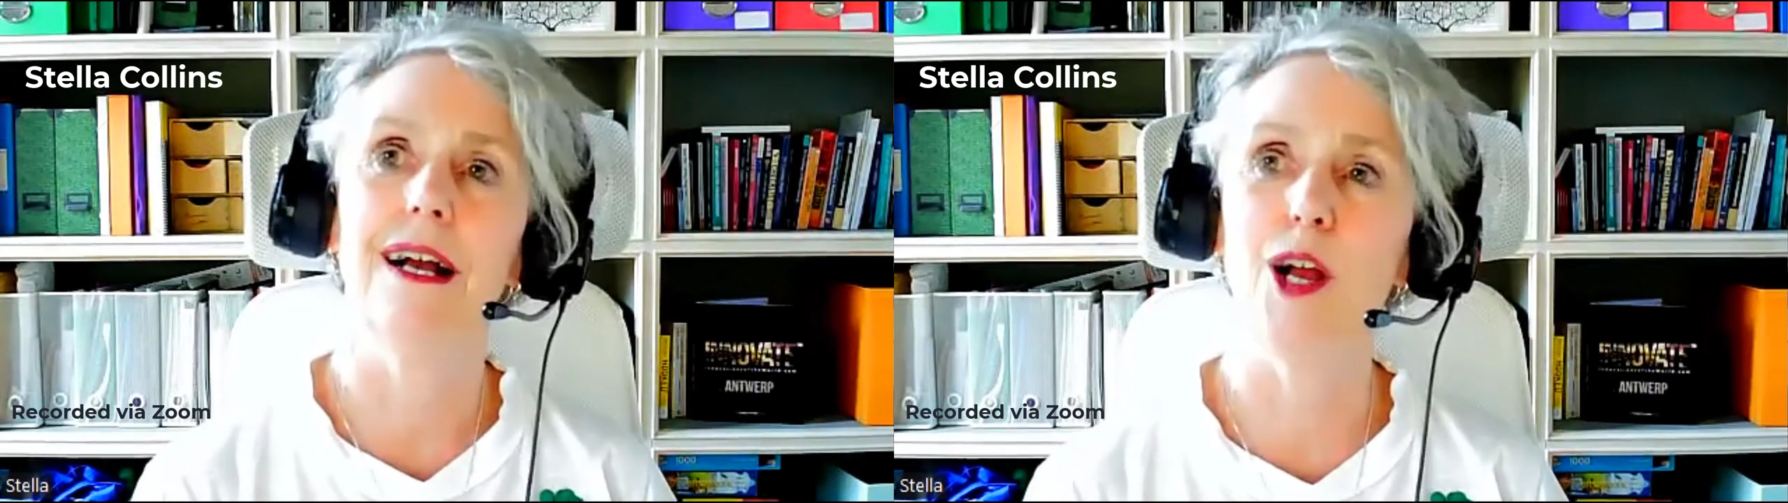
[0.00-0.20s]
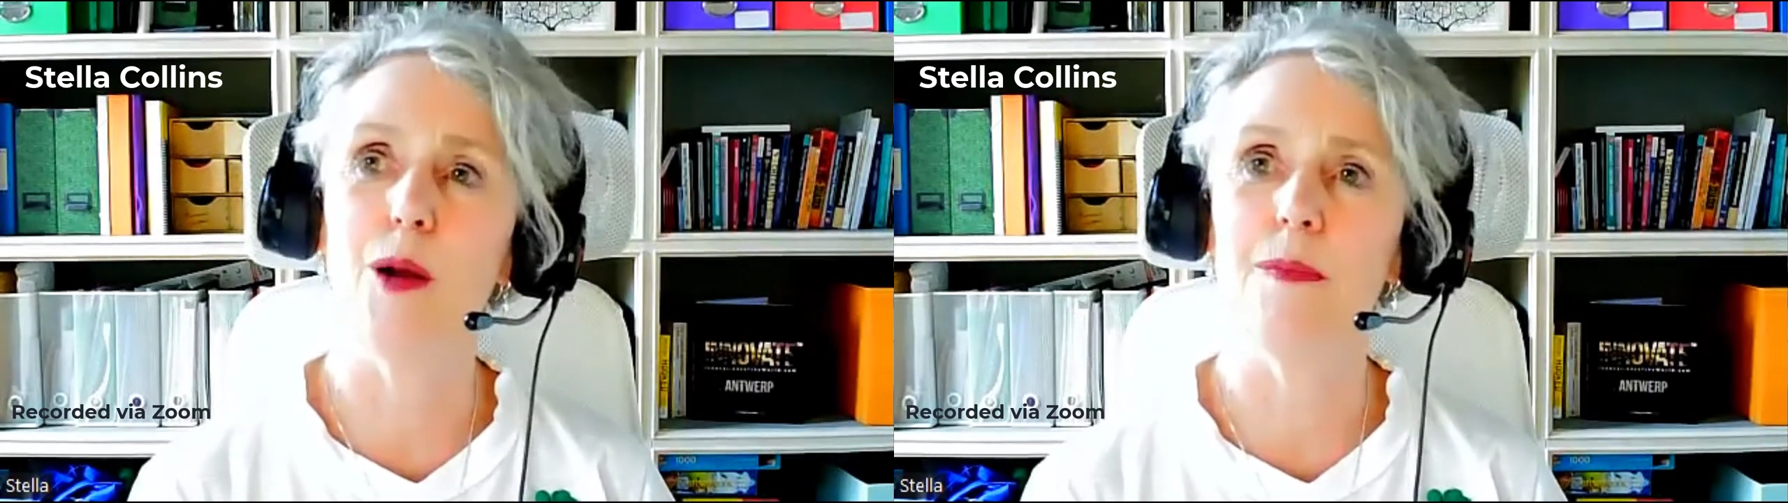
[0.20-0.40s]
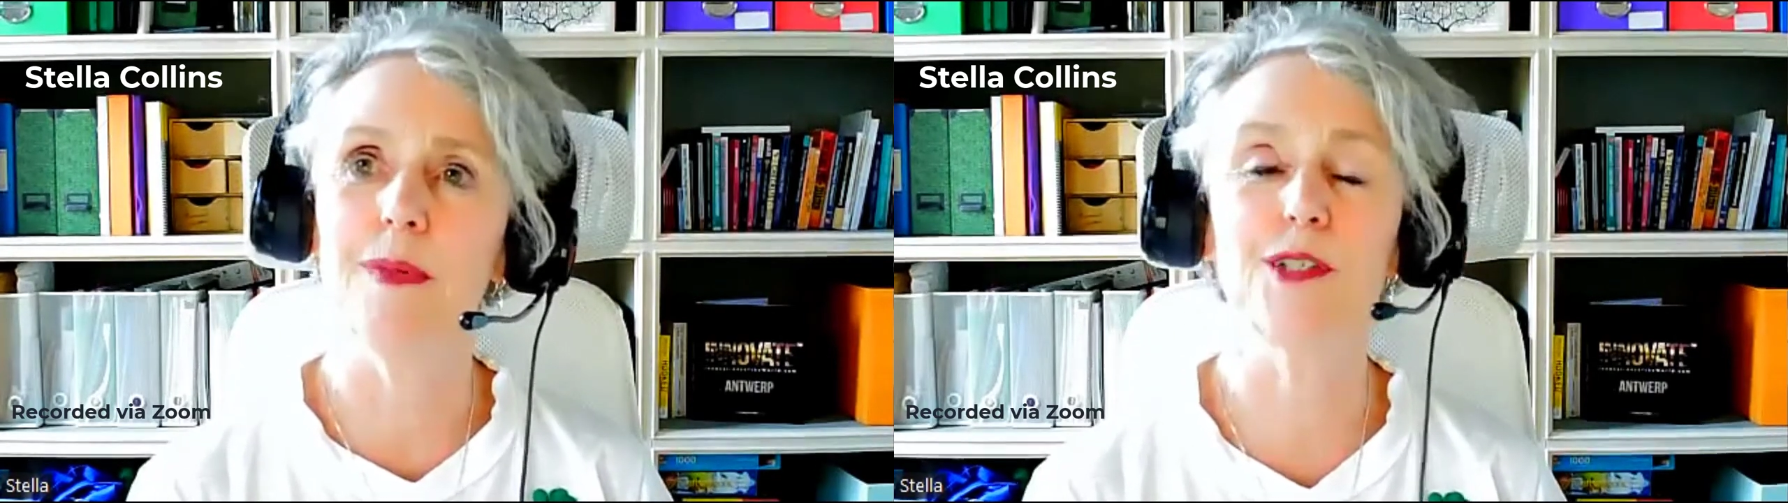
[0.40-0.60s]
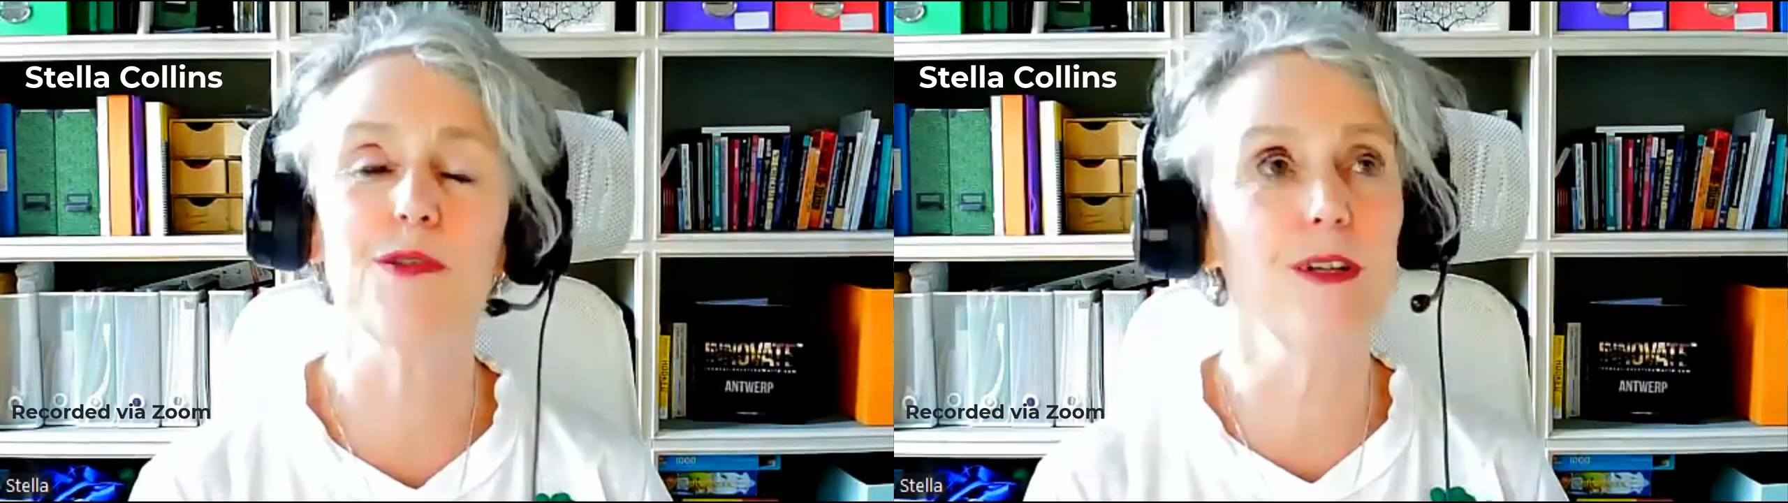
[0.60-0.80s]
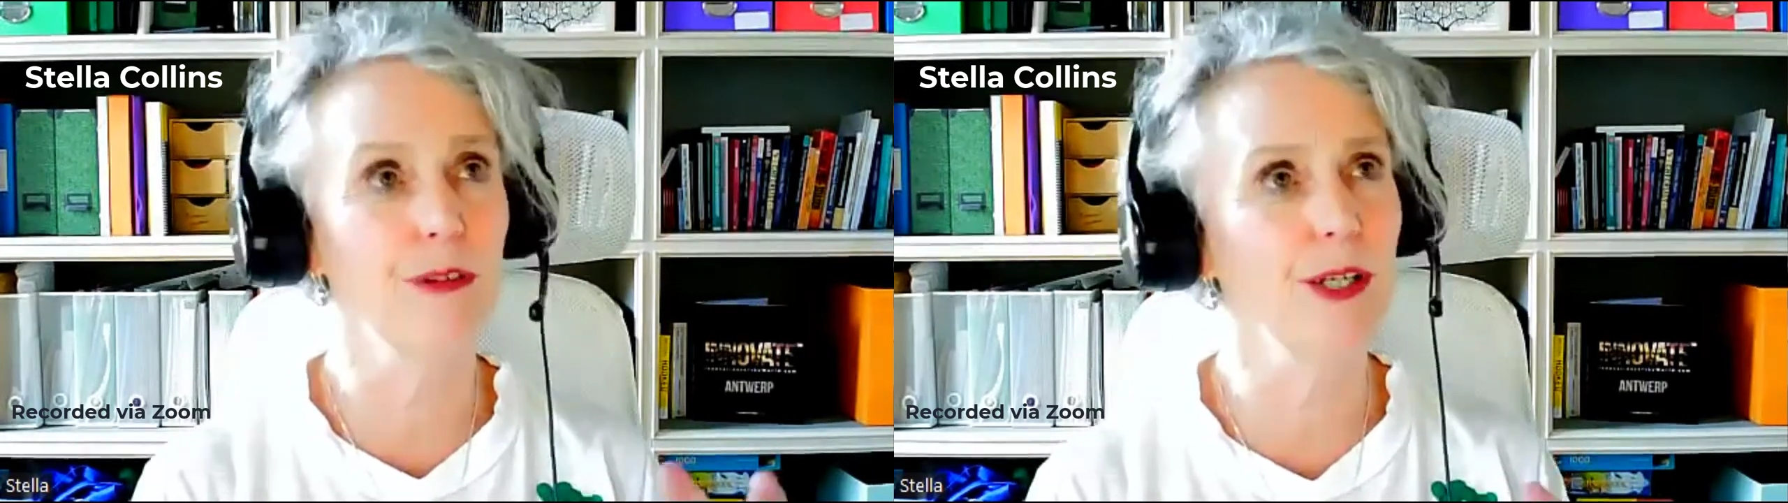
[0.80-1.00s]
Um, it's
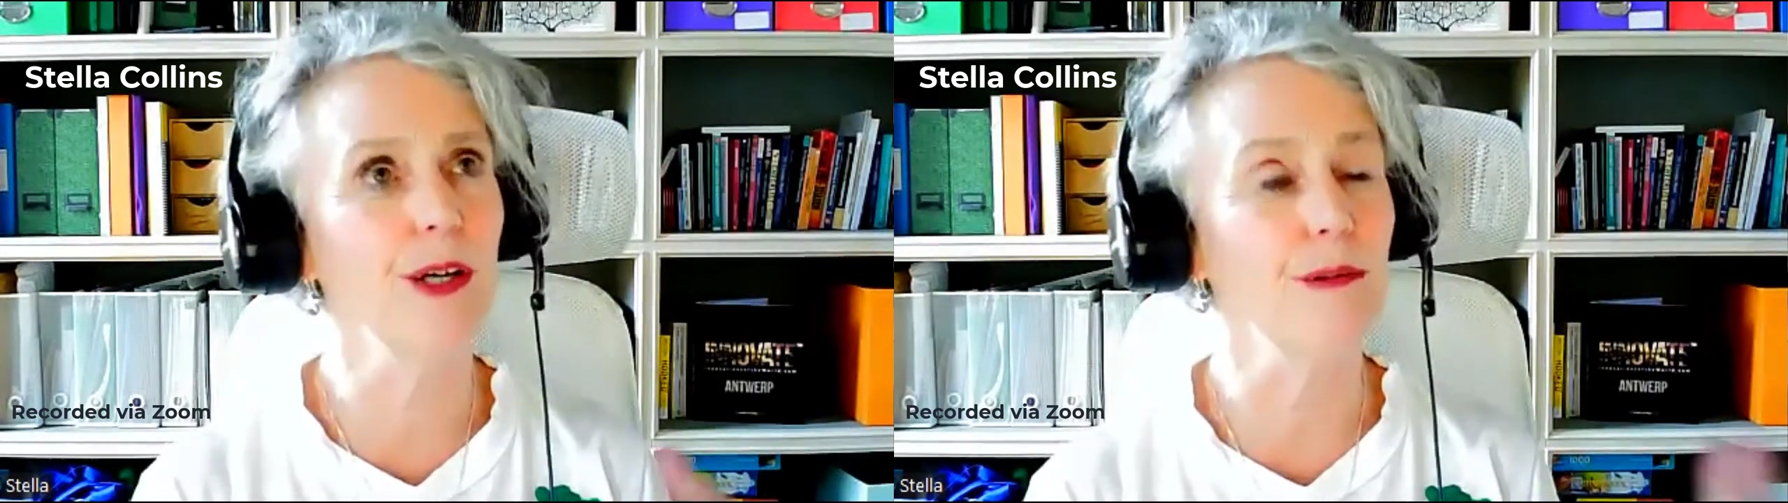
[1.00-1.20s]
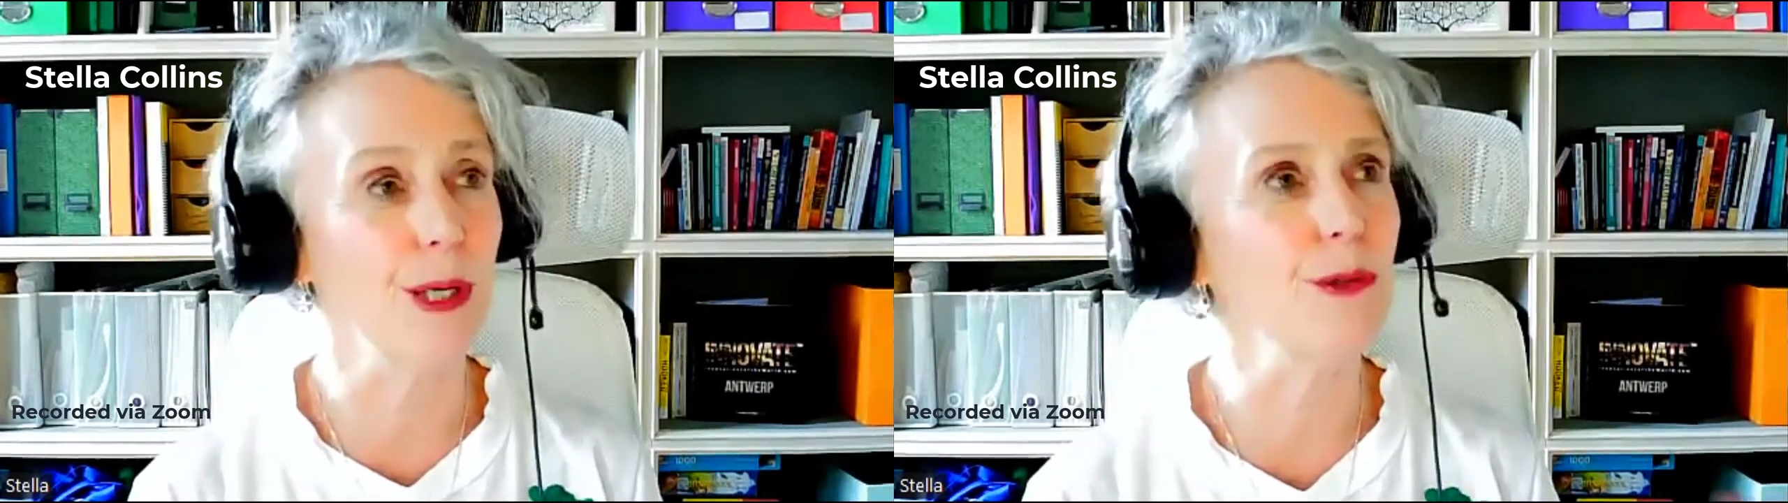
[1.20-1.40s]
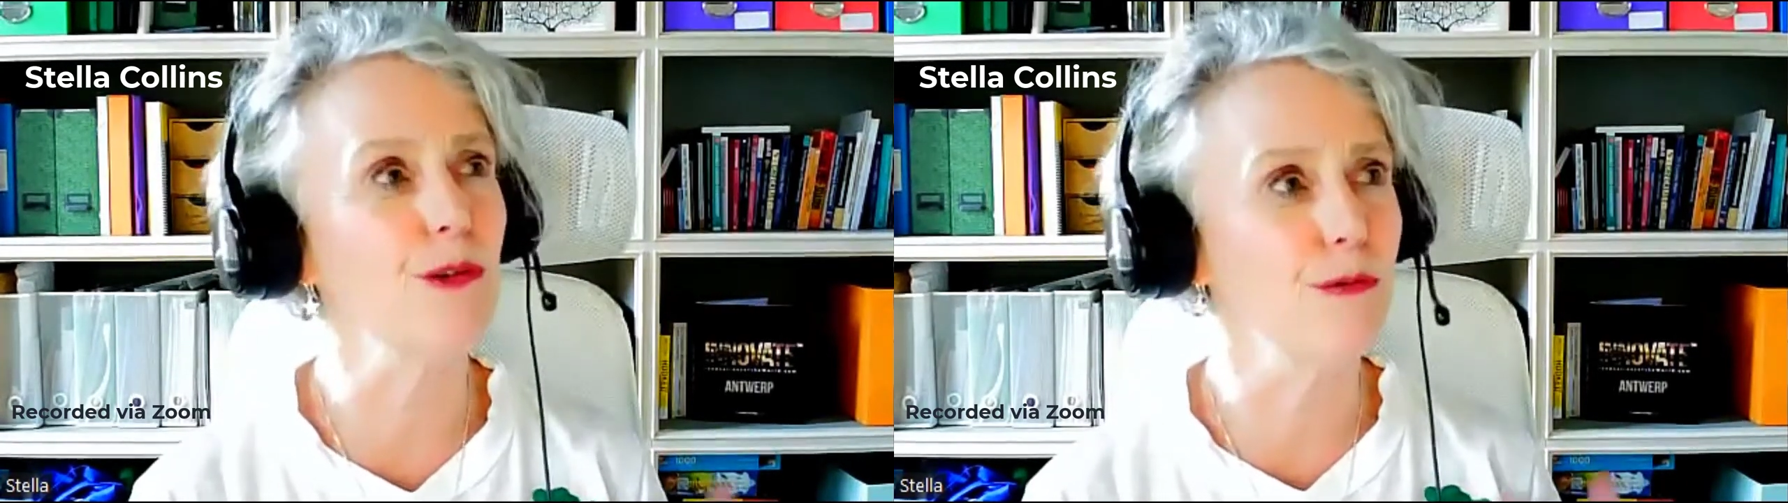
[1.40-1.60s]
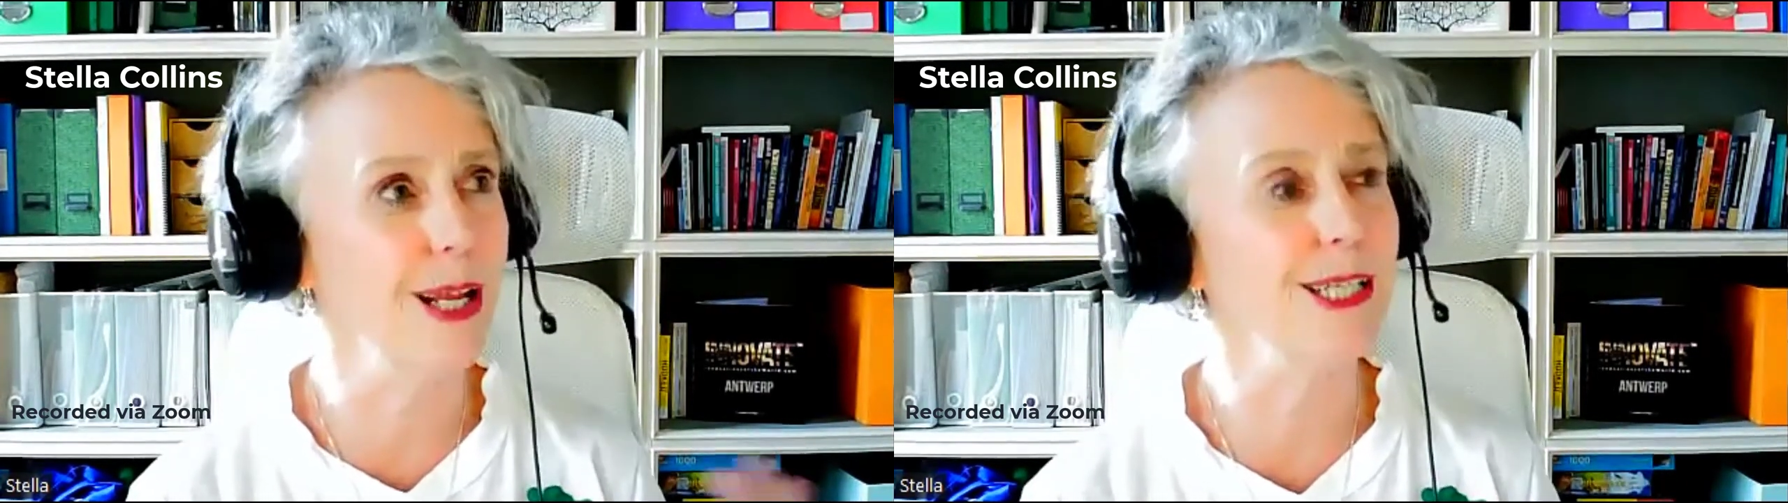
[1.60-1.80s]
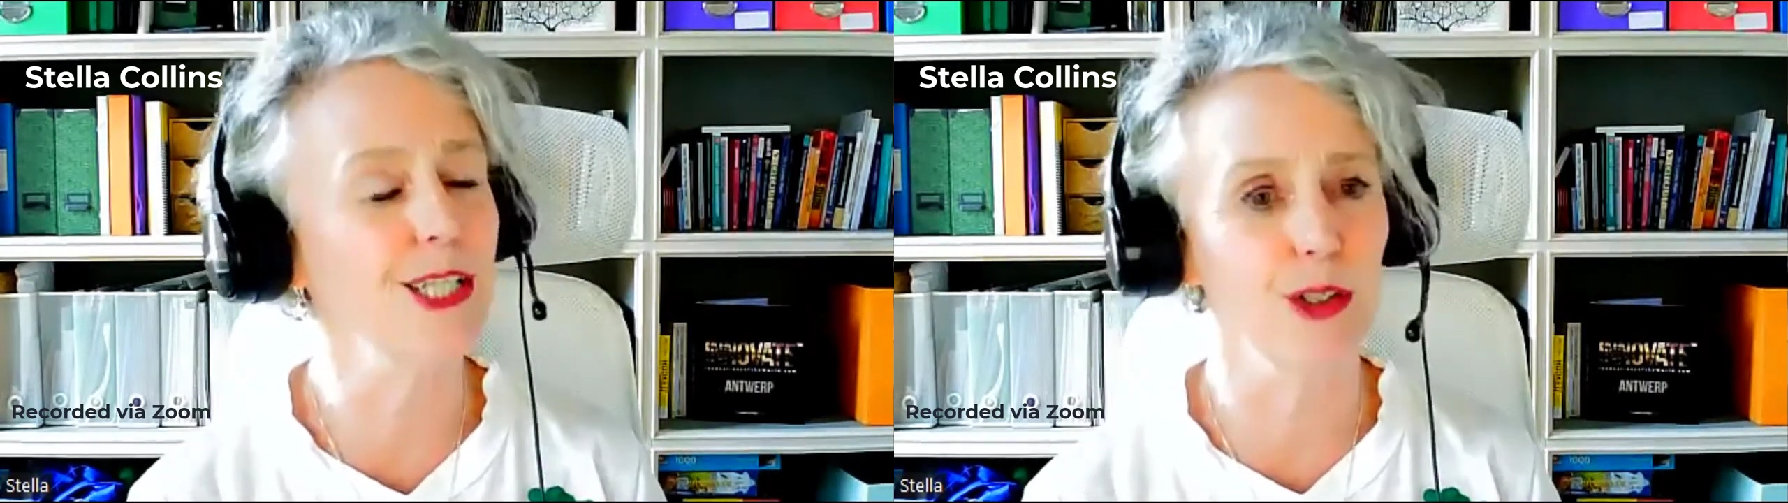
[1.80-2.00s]
really funny. I, I was
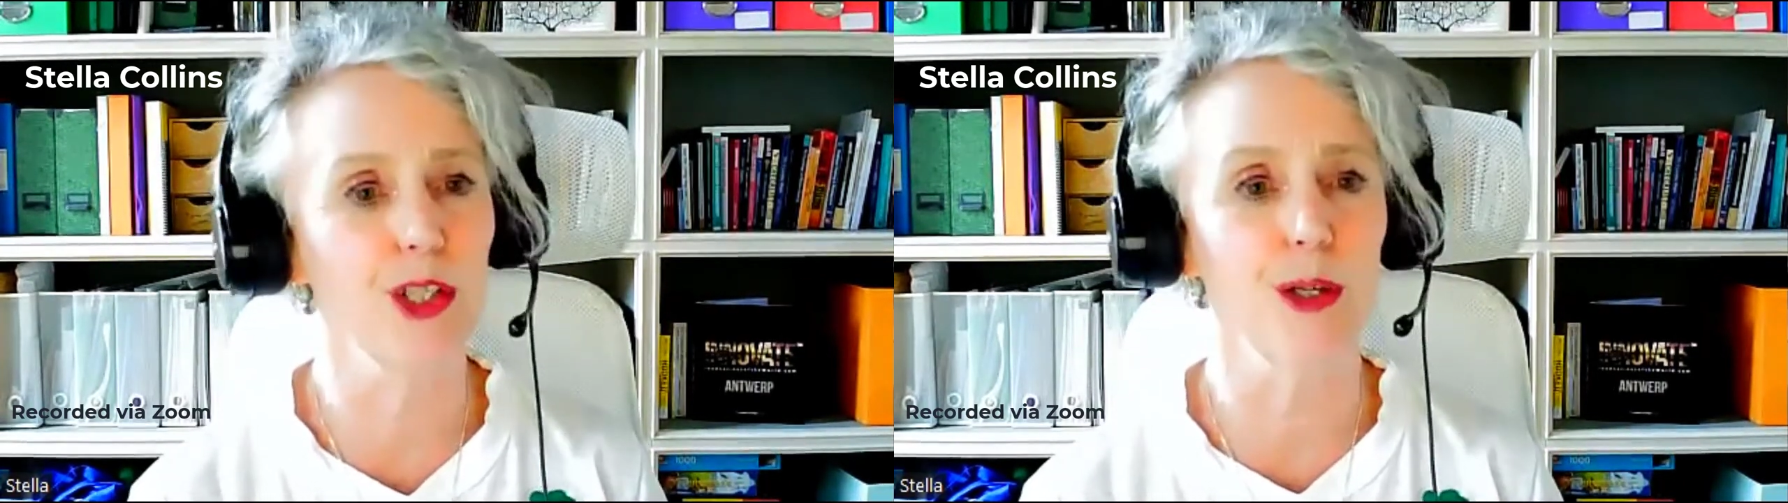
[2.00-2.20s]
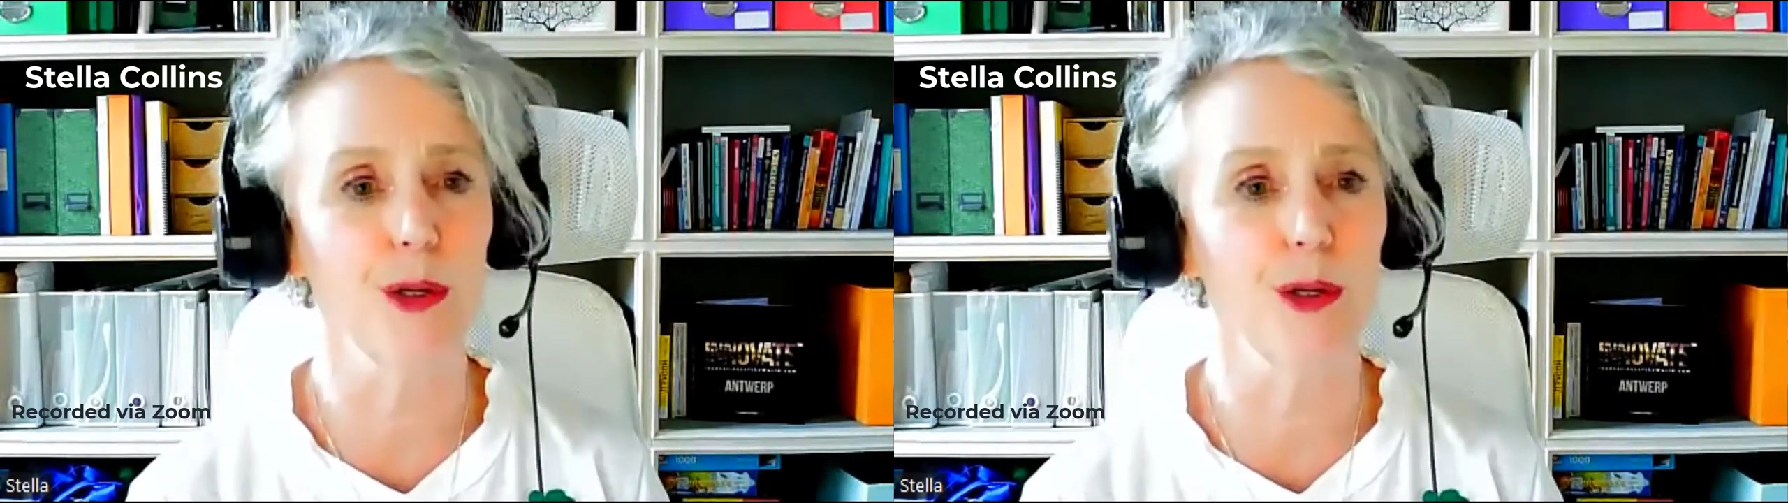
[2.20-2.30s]
reflecting on, you know,